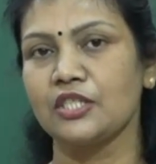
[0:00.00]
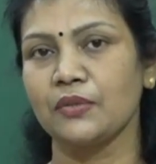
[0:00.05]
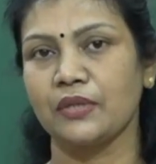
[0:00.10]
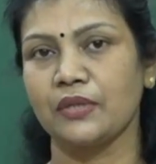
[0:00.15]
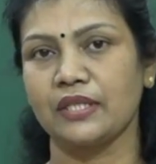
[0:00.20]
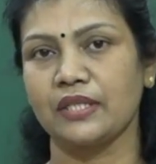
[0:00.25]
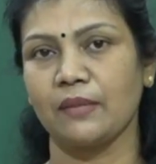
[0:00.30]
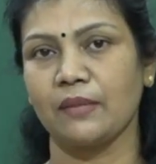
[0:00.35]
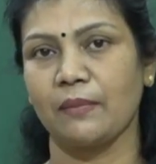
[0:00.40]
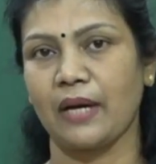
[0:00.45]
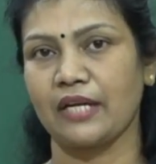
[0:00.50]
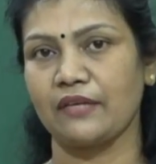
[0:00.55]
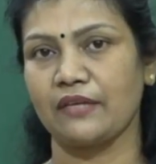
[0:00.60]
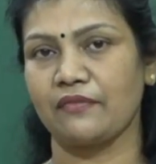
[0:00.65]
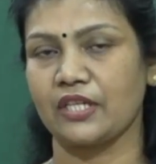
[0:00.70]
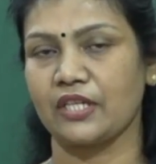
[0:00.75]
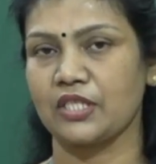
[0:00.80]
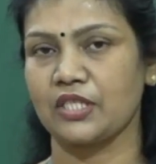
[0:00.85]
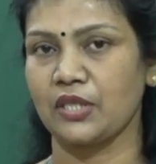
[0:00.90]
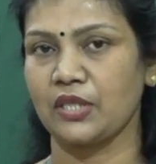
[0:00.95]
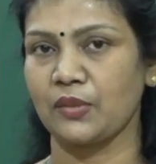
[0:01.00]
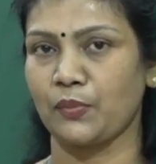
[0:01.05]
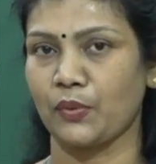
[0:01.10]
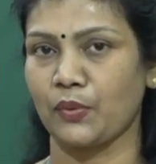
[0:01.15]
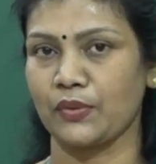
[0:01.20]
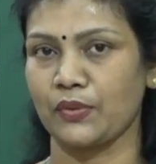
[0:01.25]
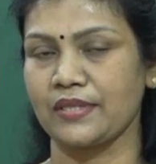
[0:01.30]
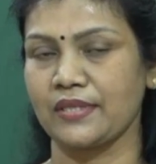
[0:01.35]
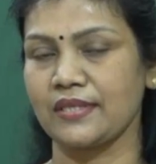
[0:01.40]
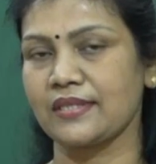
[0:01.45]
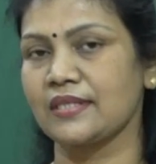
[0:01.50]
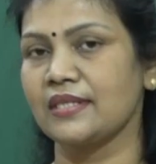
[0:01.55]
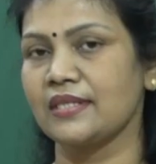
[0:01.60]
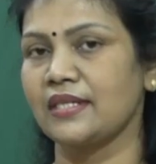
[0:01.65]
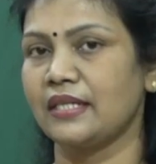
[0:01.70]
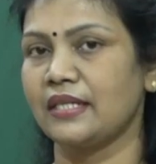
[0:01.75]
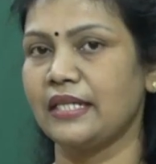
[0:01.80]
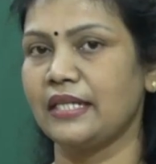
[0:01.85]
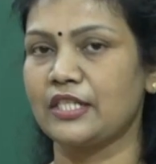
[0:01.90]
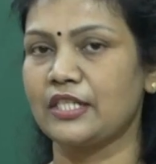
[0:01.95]
during the manufacturing process
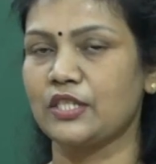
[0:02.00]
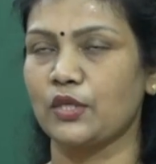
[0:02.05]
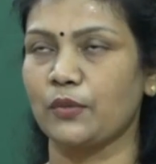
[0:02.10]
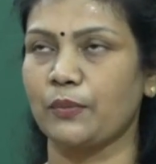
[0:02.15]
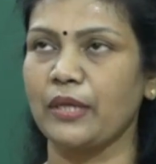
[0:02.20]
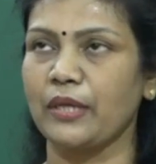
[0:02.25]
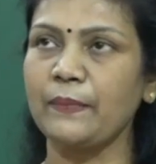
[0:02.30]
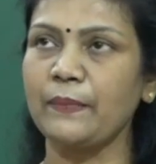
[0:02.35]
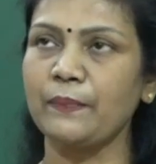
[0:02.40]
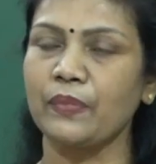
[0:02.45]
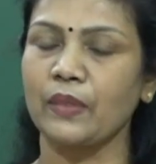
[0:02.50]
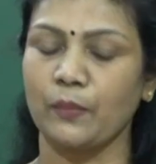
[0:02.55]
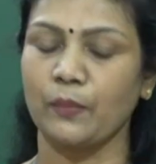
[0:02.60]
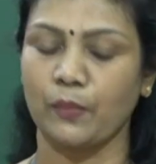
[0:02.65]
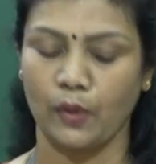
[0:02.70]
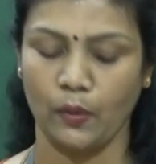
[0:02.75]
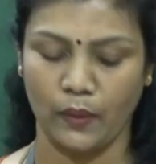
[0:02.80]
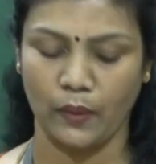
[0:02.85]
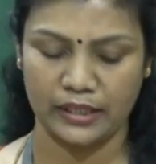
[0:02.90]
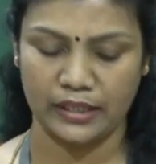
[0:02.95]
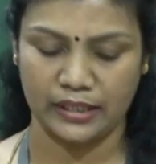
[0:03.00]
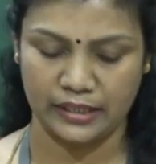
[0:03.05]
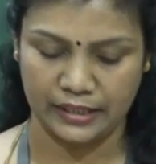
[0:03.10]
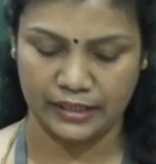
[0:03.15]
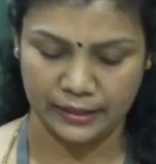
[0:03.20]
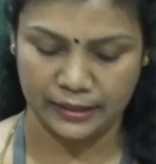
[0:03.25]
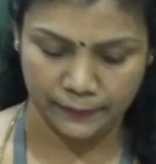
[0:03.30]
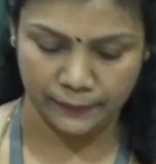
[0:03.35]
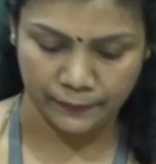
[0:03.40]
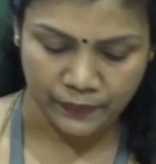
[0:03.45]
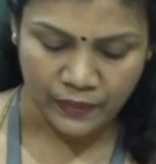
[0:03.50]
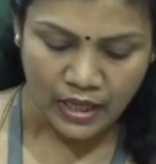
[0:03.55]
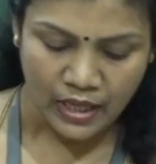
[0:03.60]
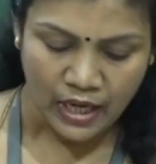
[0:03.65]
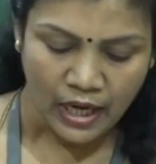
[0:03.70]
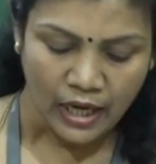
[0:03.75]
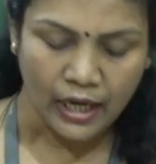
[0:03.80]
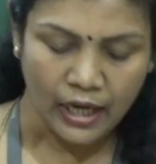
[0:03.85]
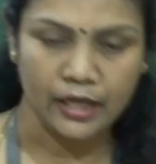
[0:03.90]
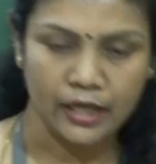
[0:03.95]
needs to be provided here.
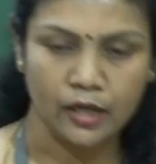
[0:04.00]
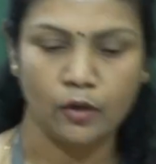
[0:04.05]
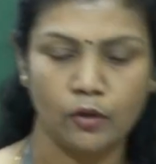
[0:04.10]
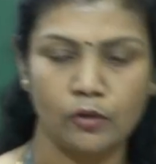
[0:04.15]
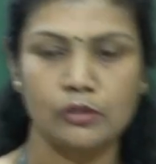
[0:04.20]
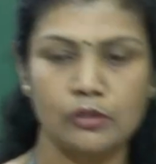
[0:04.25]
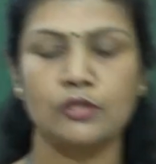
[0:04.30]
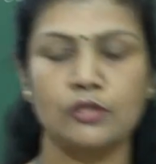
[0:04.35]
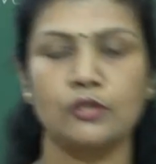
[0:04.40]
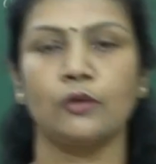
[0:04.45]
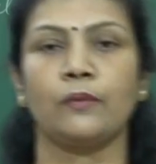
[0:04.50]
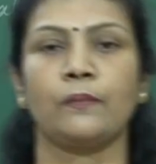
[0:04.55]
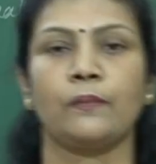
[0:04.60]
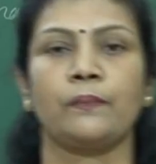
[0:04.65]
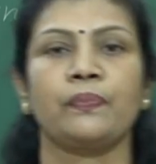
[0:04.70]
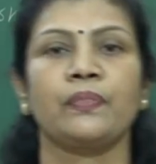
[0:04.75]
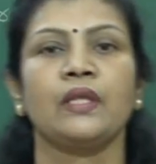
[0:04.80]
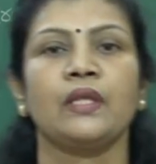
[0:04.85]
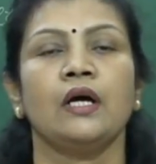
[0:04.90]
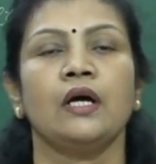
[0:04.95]
And also